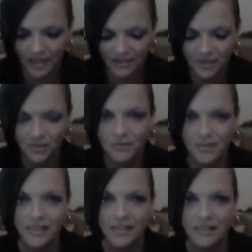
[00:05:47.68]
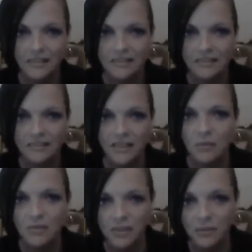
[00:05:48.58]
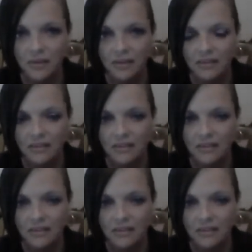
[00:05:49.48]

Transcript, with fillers: I saw things they were doing